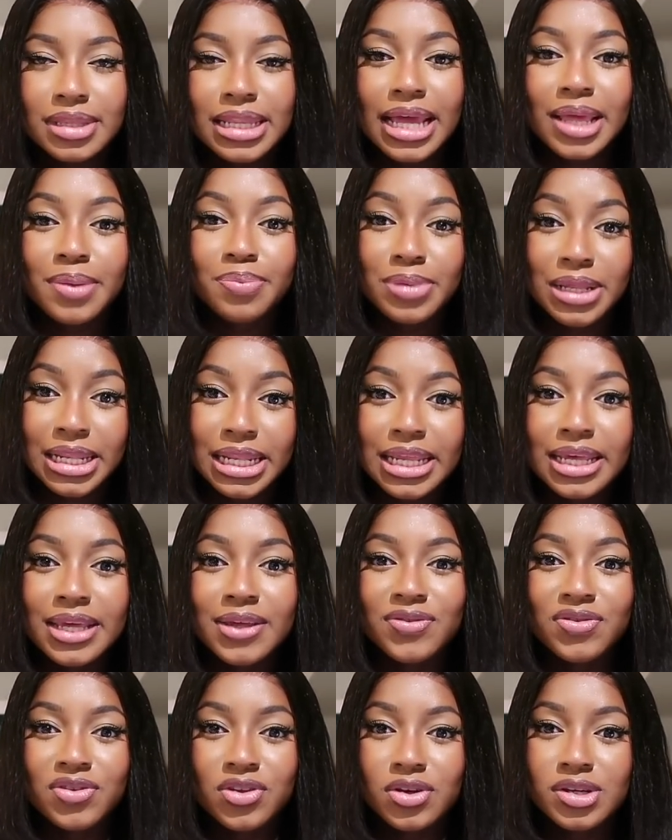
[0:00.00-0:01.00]
like
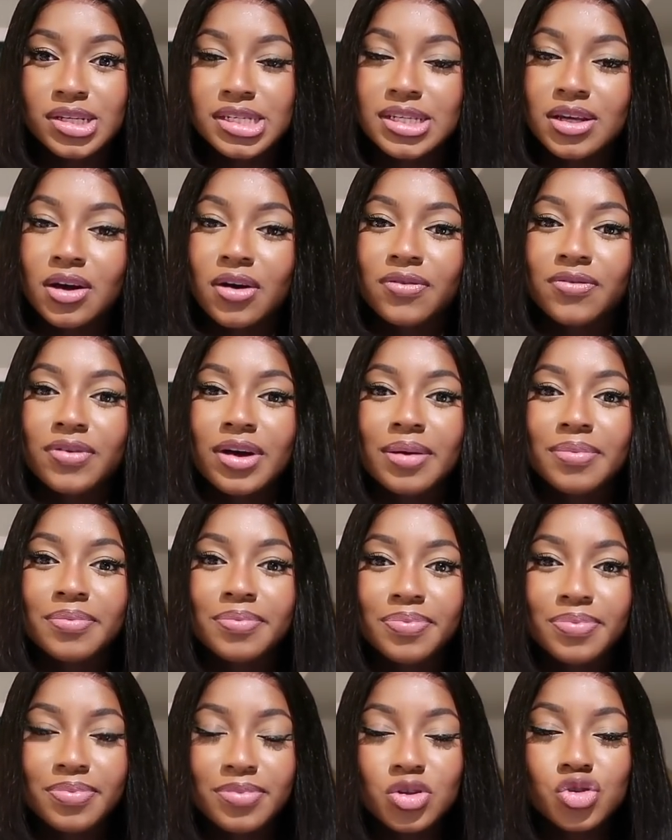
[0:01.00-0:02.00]
believe yourself
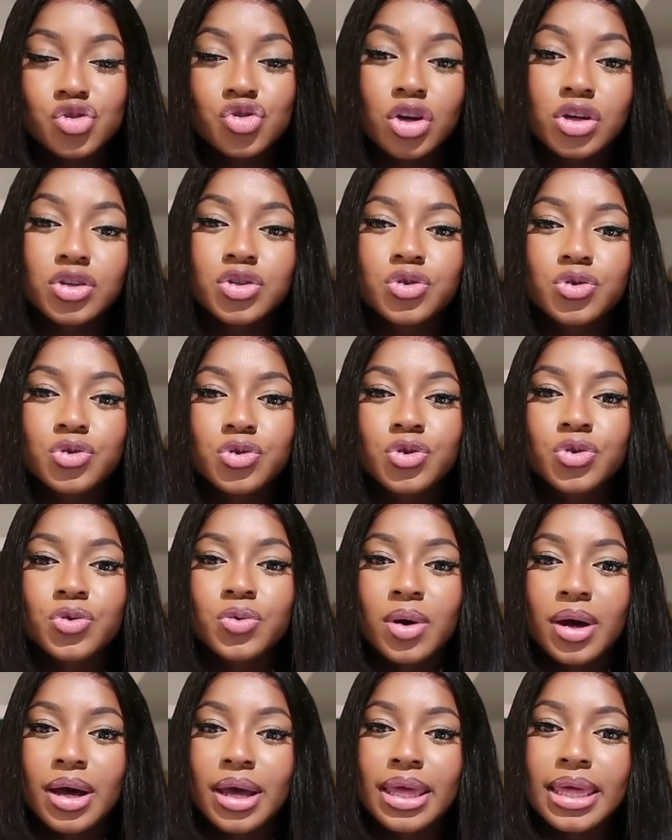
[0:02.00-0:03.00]
and trust who
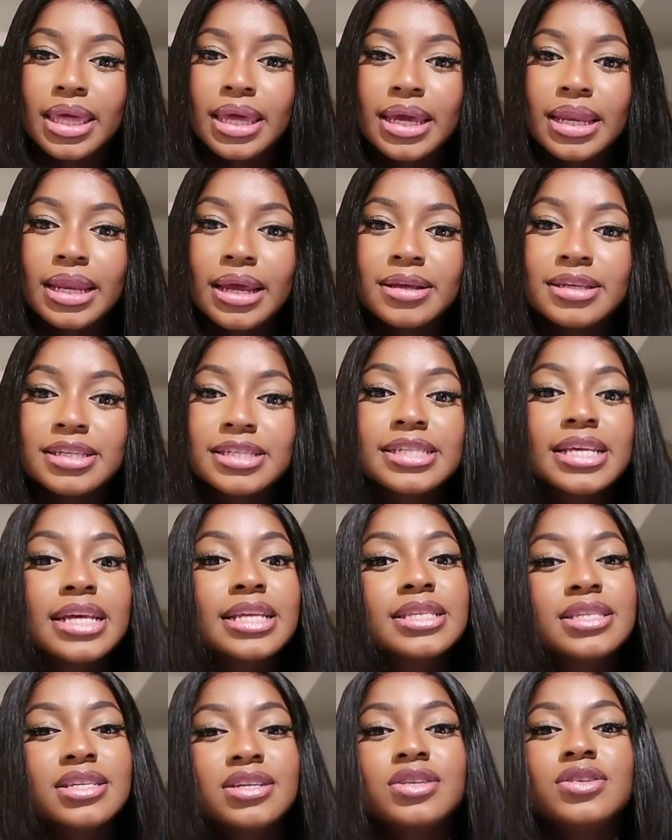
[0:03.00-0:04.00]
you are again and
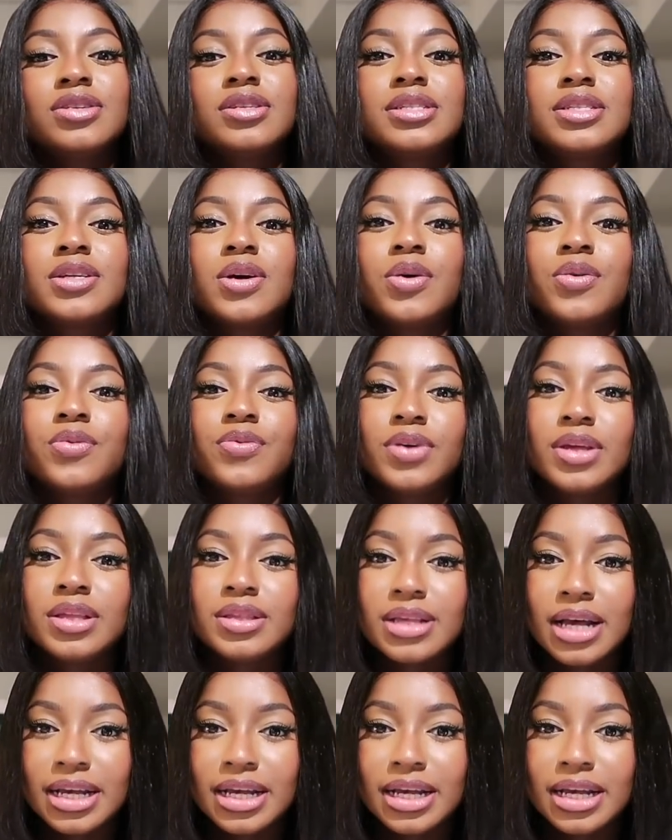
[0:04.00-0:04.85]
center yourself